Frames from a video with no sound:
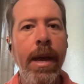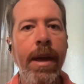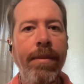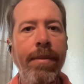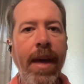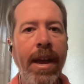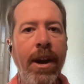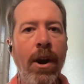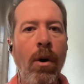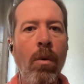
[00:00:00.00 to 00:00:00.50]

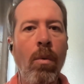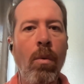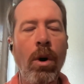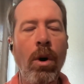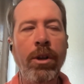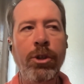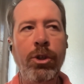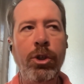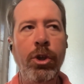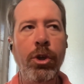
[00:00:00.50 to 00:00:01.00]
They don't
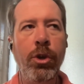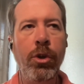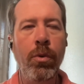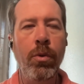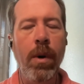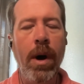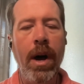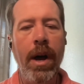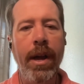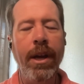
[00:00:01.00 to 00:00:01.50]
want
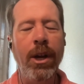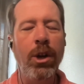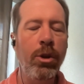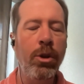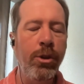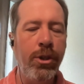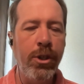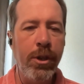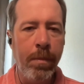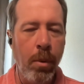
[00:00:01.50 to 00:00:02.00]
to
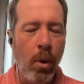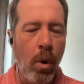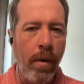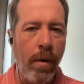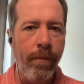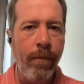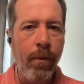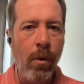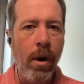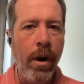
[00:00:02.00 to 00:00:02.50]
include
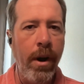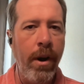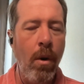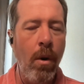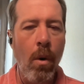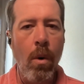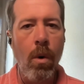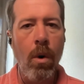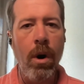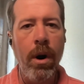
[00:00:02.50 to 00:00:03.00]
support for it,
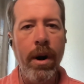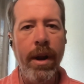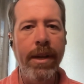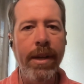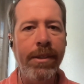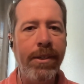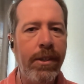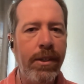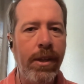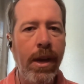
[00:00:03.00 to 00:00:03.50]
or
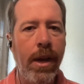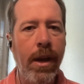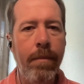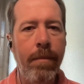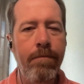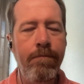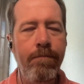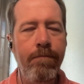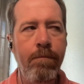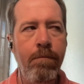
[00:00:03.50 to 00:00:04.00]
it's
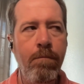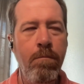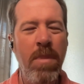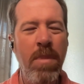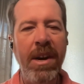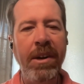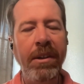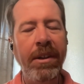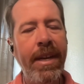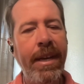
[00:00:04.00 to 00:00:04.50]

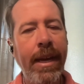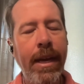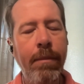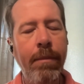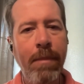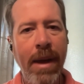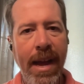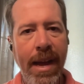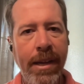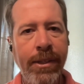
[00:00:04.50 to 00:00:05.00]
middling at
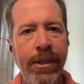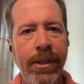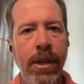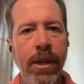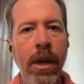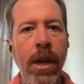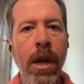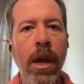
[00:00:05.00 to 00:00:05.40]
best.